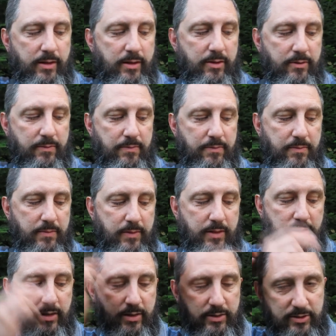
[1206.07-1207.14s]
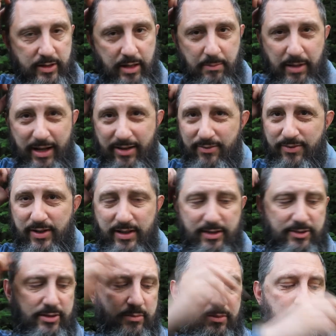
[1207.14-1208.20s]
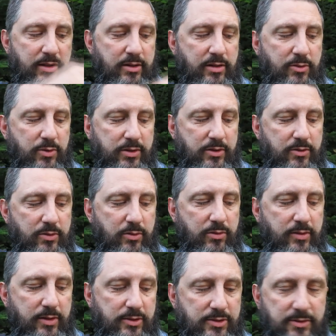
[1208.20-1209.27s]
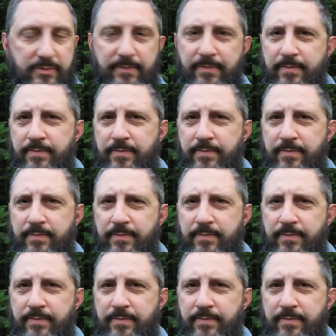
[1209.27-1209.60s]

you know, uh, it's not my advice. I'm telling you what the truth is.